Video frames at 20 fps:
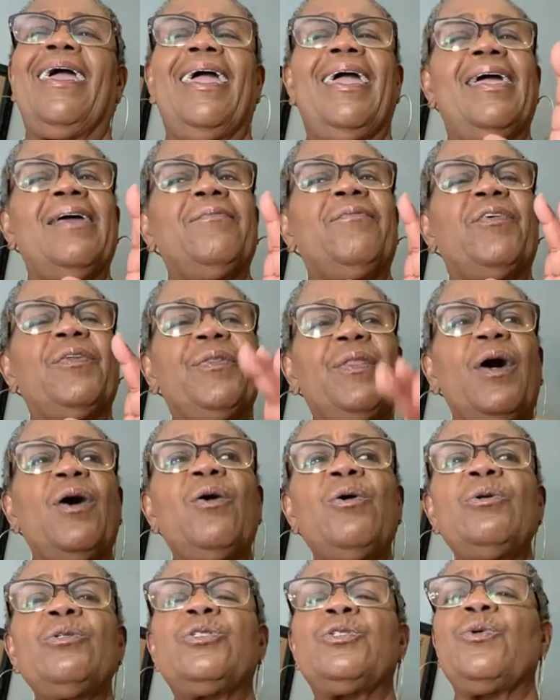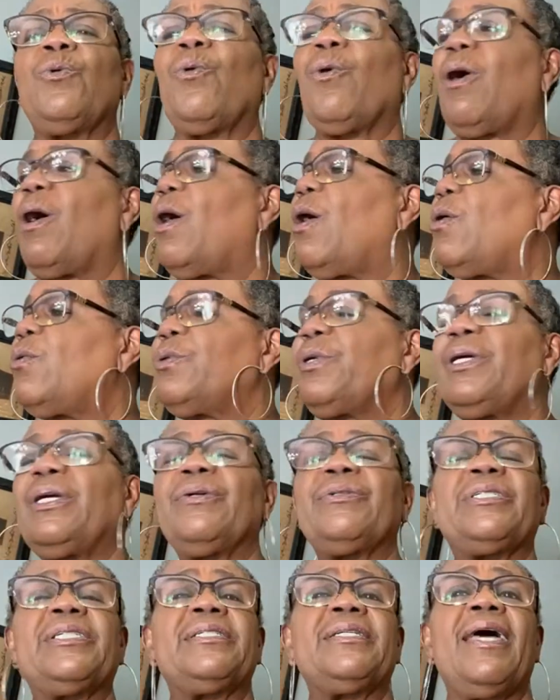And for those who are on
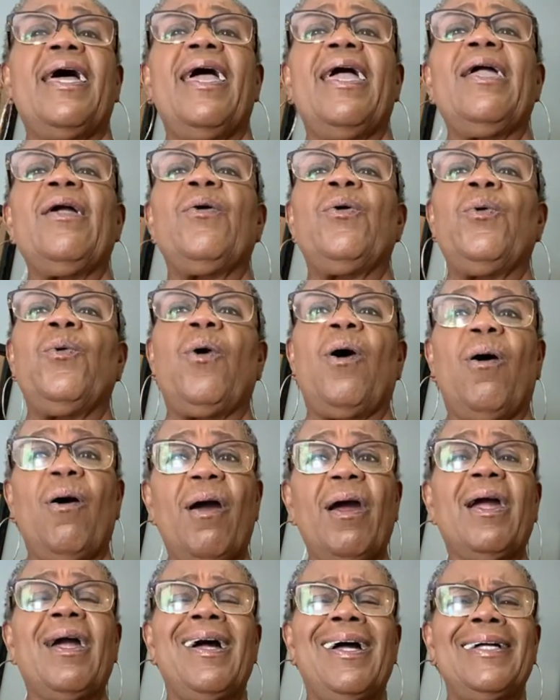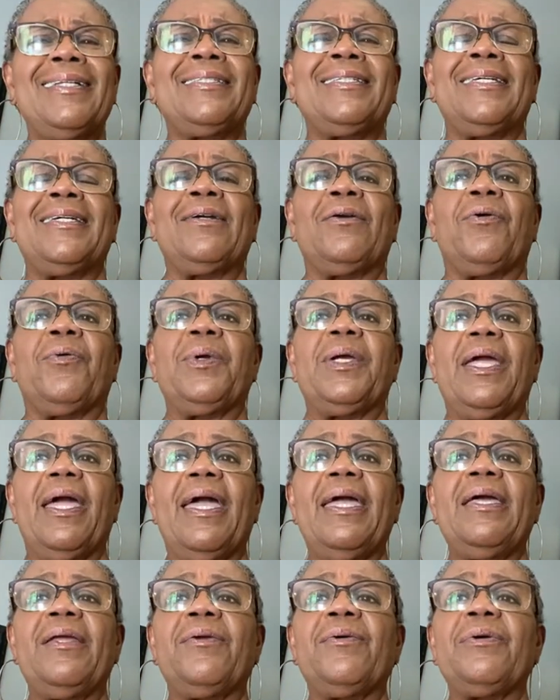here today who are content
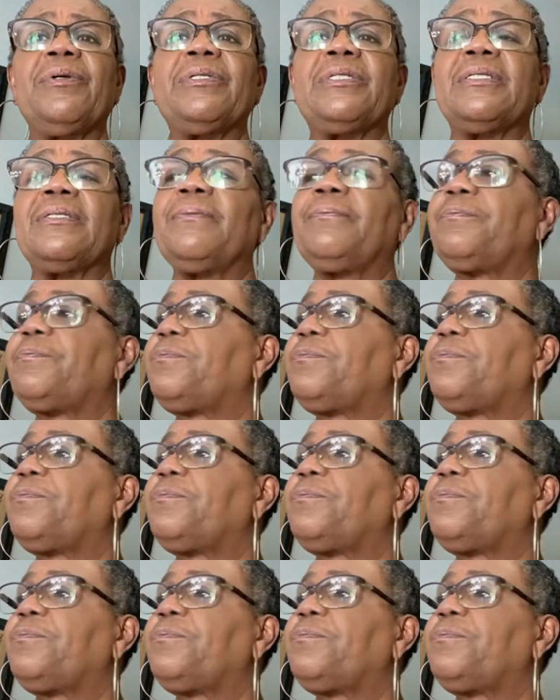creators,